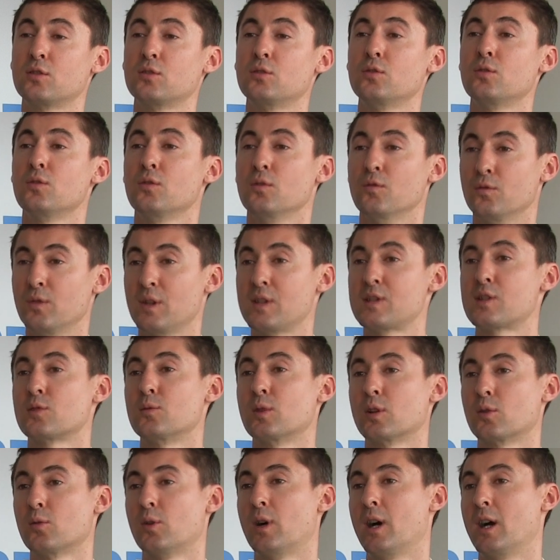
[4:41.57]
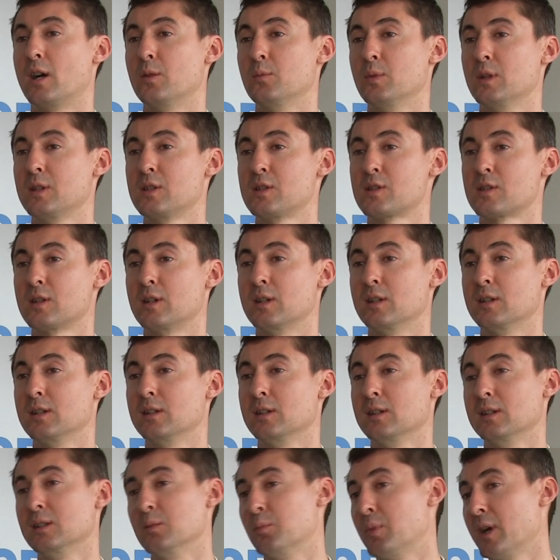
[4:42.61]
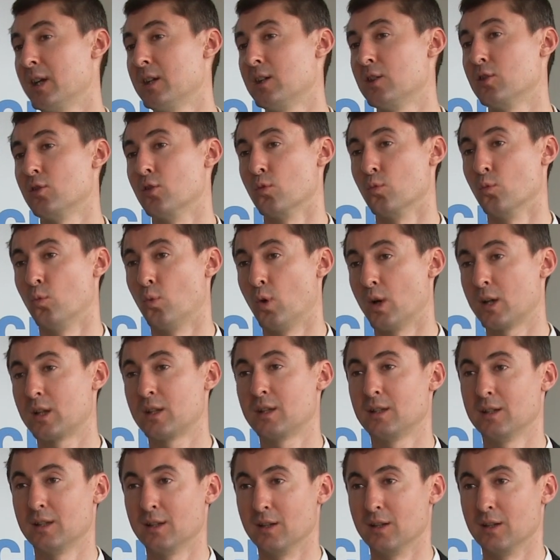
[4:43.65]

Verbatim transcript: to visa requirements, and depending on what